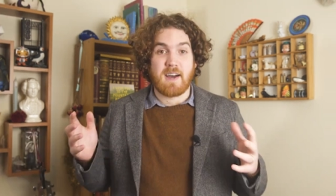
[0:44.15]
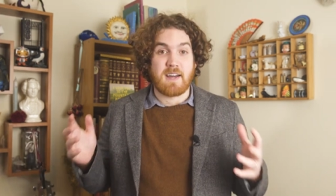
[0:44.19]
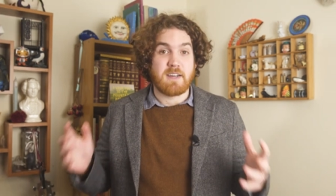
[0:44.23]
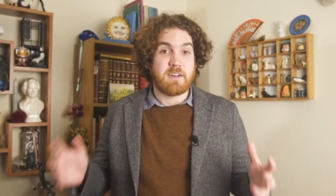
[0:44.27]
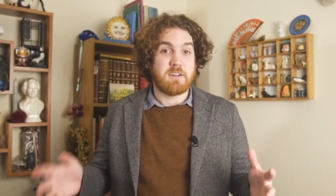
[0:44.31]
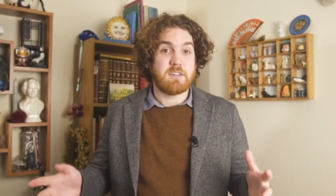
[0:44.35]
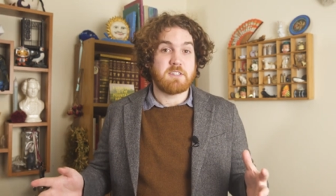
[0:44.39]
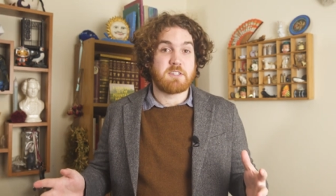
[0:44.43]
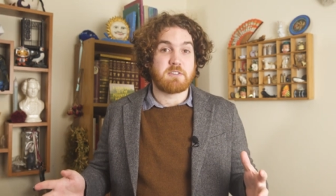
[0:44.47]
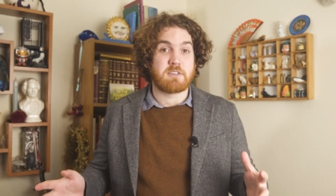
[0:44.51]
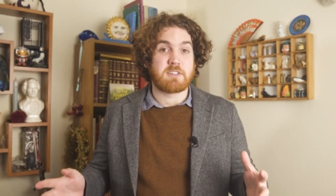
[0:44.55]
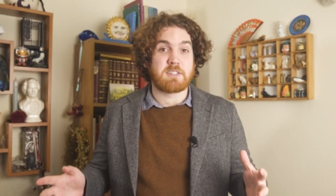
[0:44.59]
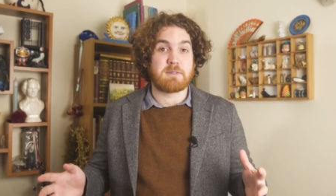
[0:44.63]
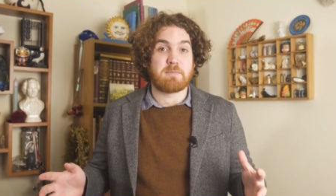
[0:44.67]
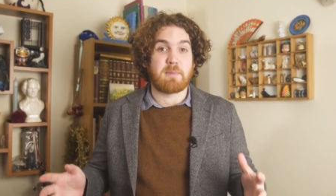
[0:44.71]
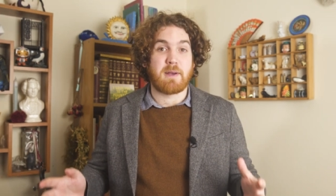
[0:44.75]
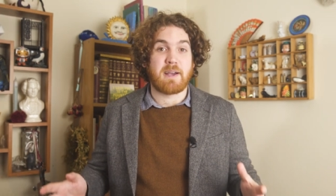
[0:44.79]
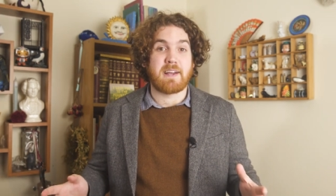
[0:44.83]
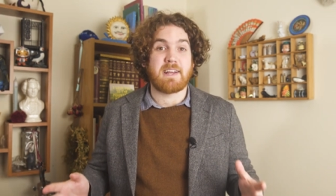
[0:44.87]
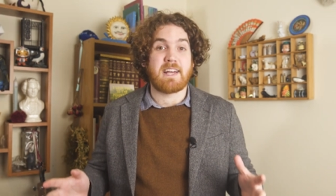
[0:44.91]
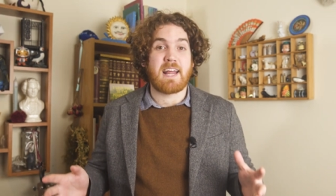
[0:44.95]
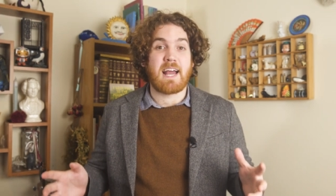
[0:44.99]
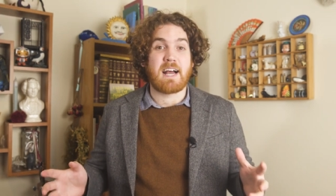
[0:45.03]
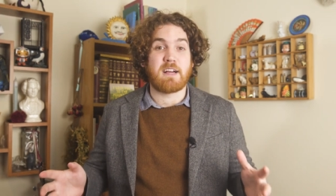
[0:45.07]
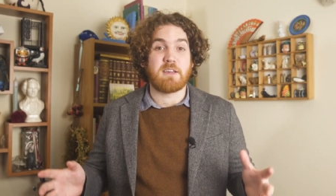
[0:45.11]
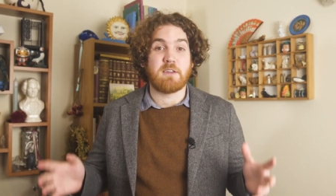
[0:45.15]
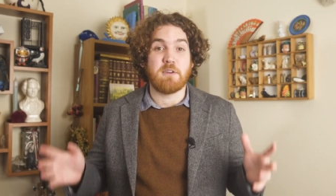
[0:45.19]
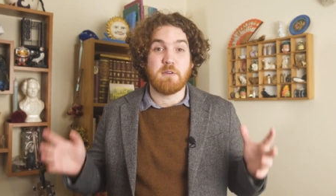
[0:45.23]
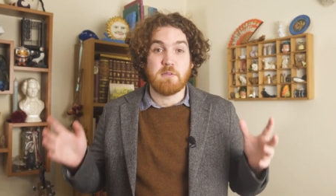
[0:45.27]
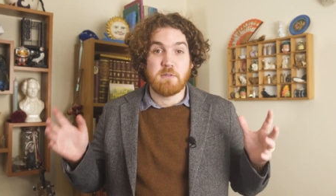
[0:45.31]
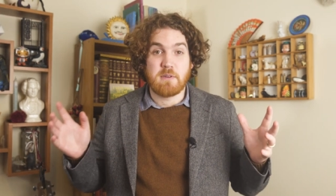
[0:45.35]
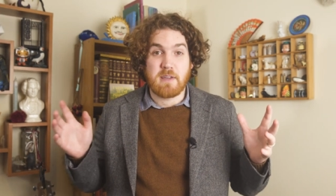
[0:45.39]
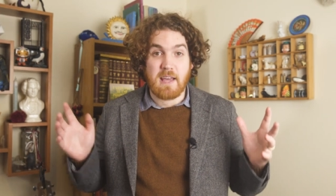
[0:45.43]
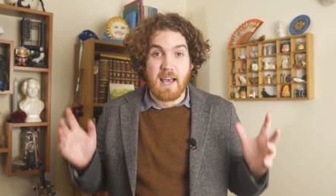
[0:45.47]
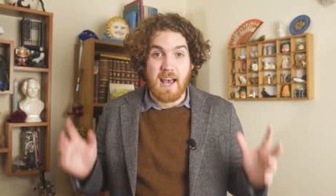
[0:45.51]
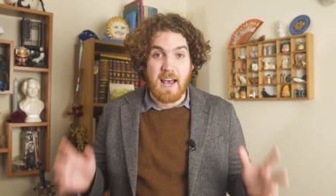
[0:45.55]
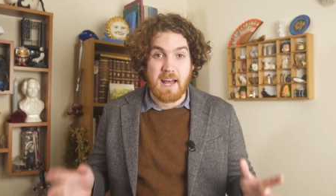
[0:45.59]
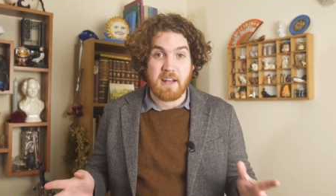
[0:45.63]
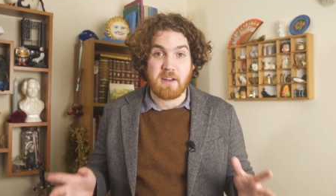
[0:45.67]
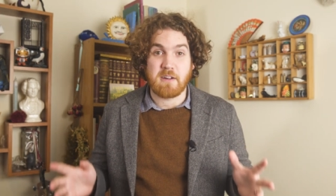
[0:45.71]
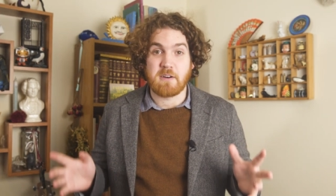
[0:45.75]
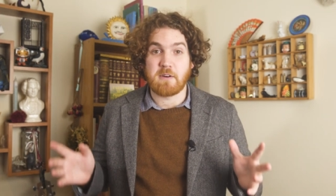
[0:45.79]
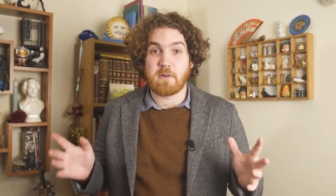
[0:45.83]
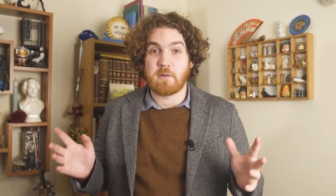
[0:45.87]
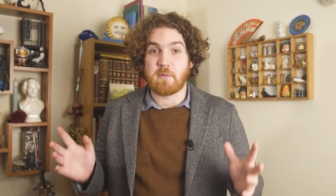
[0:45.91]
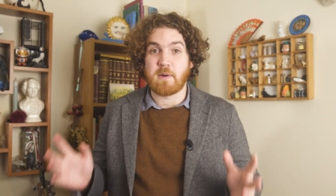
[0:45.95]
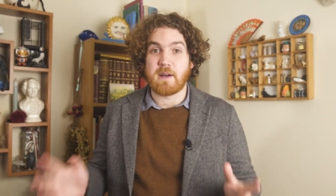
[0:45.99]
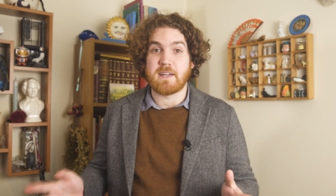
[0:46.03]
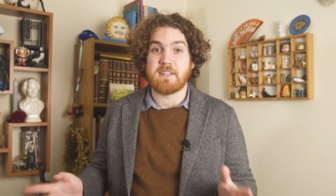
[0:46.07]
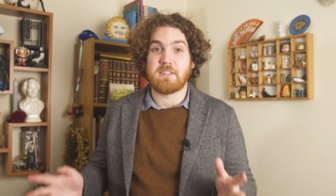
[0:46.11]
I also explain how you
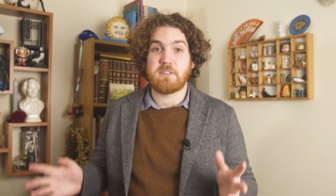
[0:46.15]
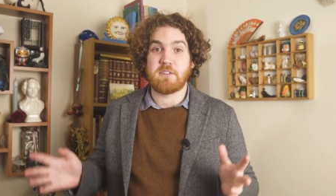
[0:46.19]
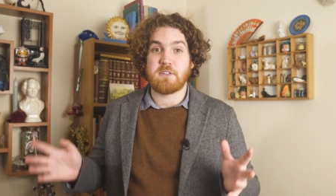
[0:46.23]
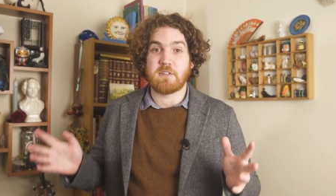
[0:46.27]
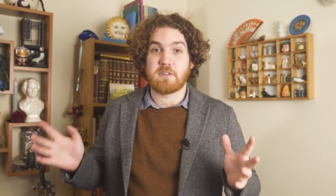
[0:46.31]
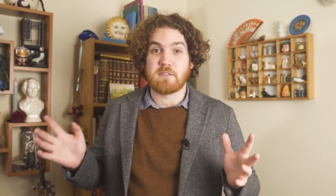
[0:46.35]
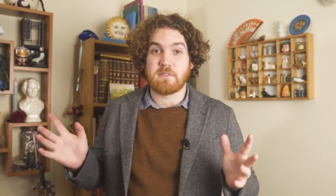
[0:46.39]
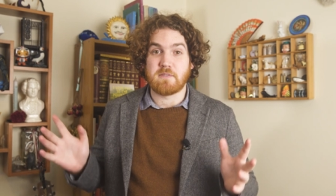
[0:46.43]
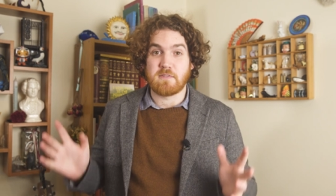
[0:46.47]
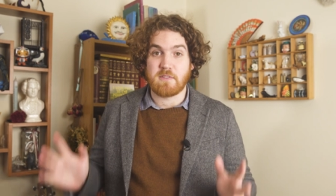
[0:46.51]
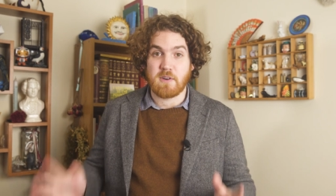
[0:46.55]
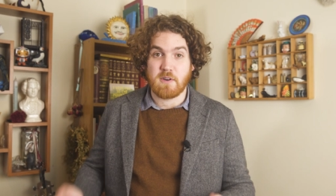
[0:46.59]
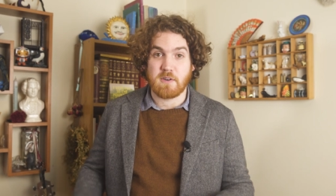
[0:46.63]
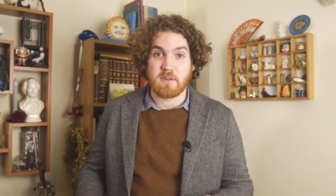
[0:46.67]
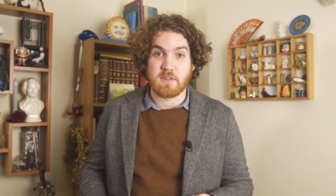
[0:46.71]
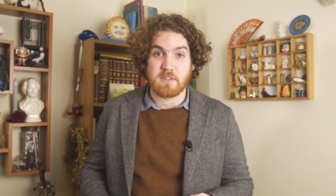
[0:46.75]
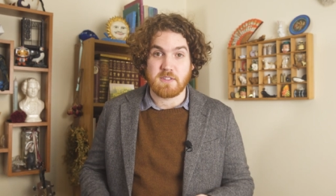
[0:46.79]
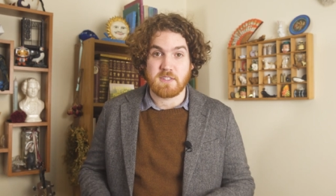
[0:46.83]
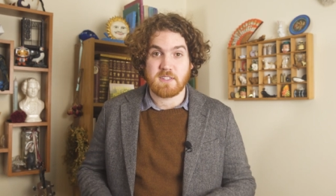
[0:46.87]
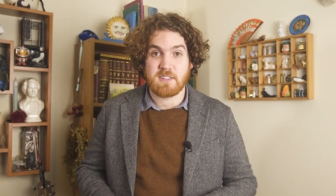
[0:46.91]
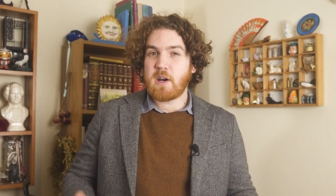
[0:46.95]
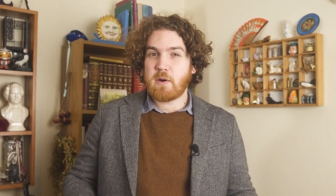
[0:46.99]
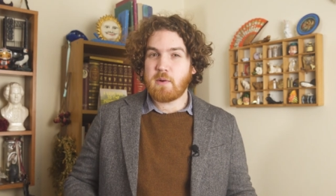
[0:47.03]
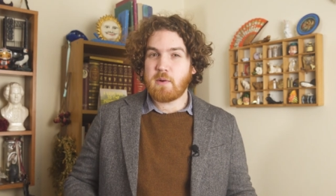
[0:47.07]
cannot waste your vote.